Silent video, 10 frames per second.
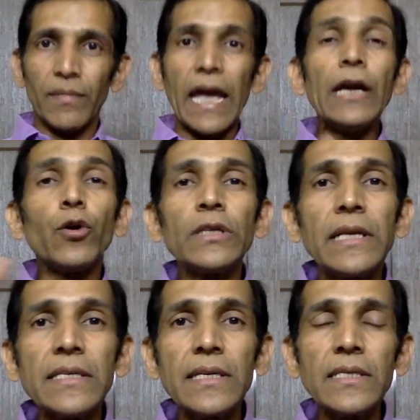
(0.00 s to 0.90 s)

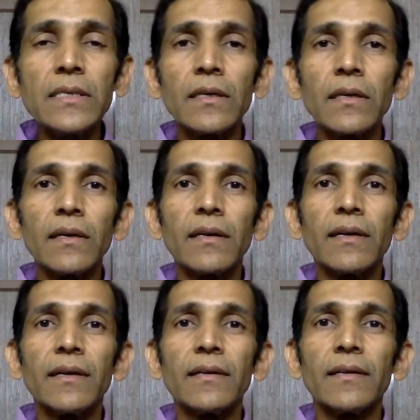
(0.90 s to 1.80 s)
Endogenous is,
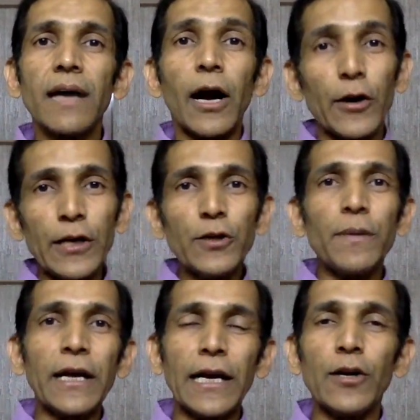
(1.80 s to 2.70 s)
according to
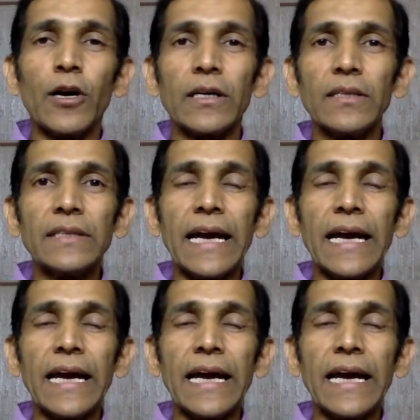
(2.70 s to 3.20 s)
medical doctors,